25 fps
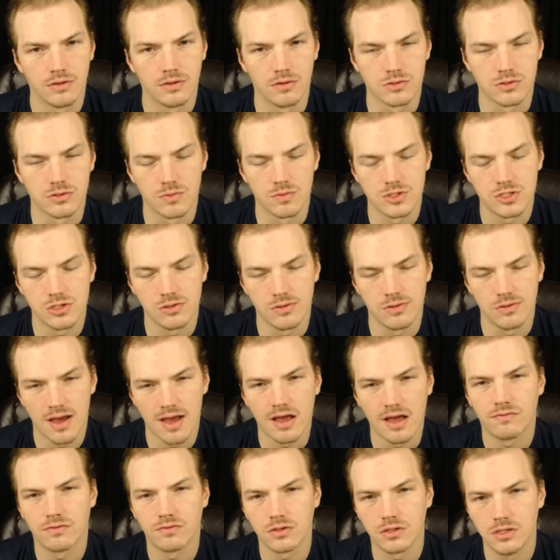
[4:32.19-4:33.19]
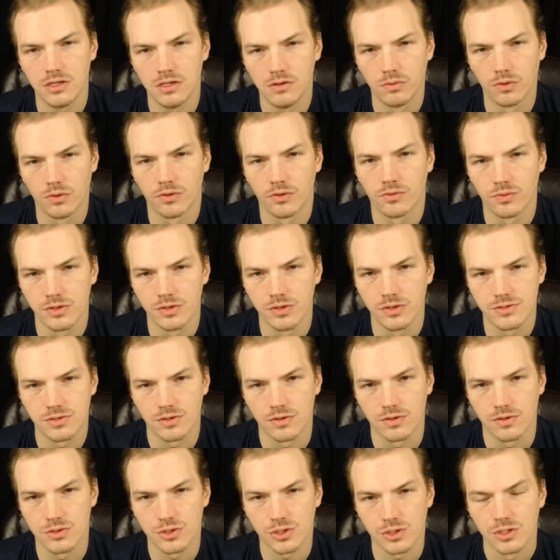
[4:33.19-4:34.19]
So once you have the keyword
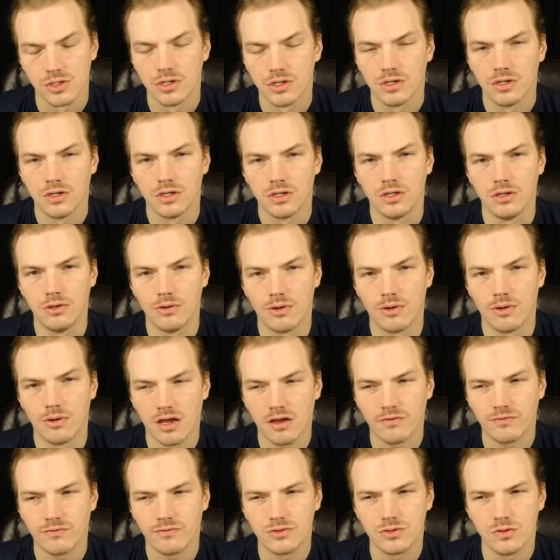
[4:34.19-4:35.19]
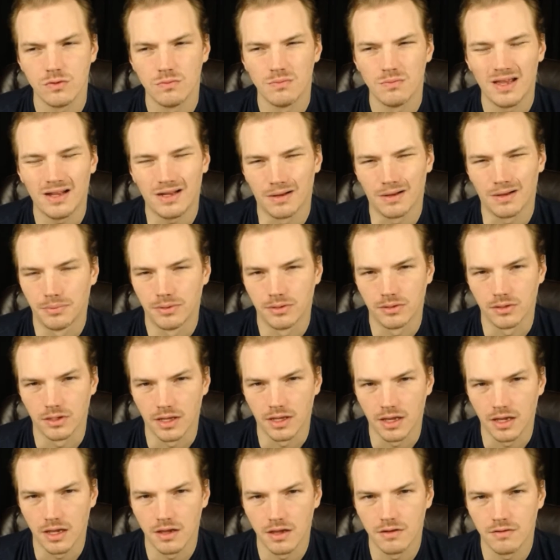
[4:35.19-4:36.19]
research, you have to make a
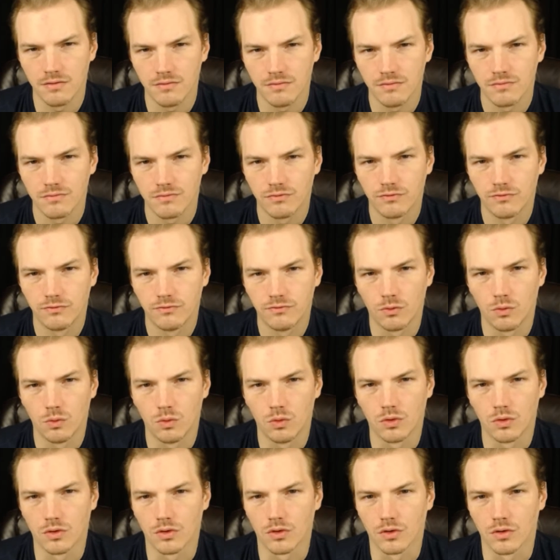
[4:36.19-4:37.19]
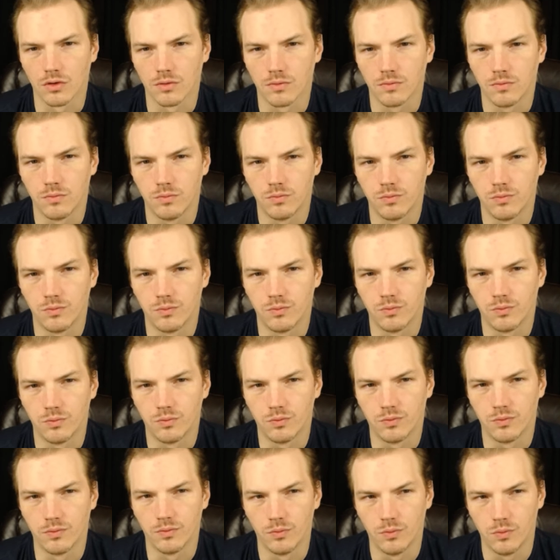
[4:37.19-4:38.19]
plan for
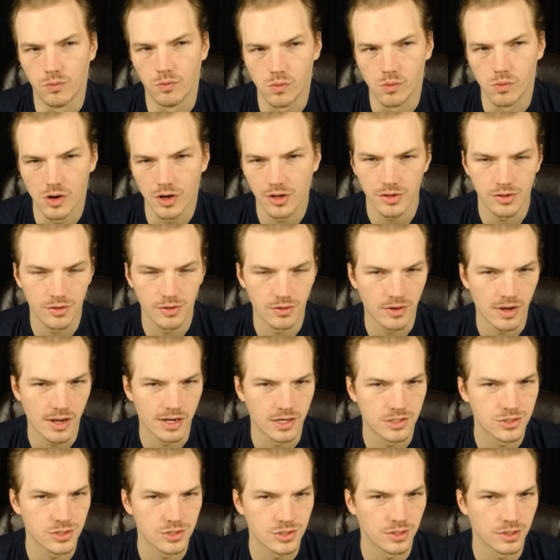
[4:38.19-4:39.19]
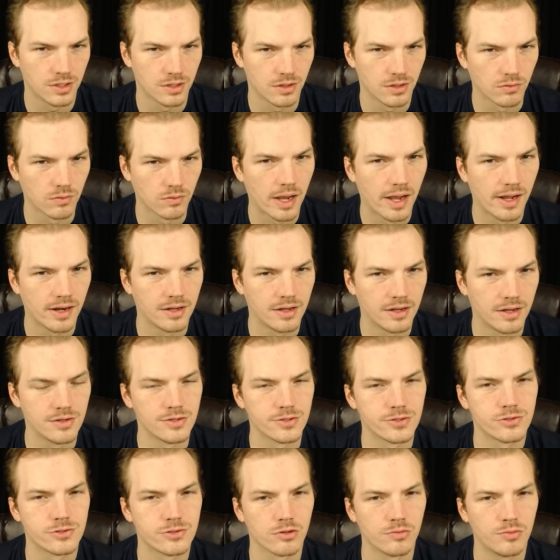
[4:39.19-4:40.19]
what you're actually going to write and
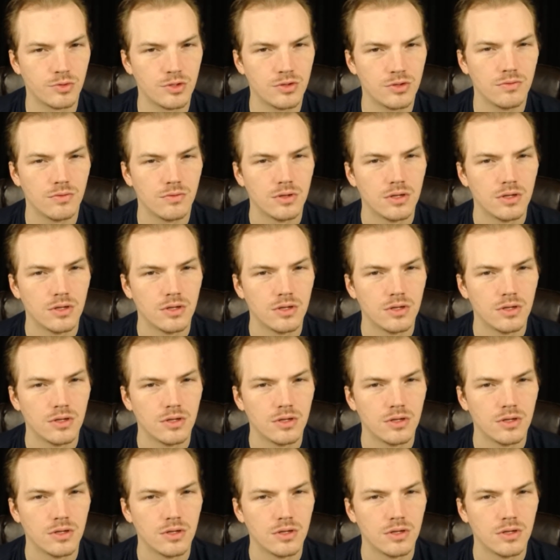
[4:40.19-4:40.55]
distribute.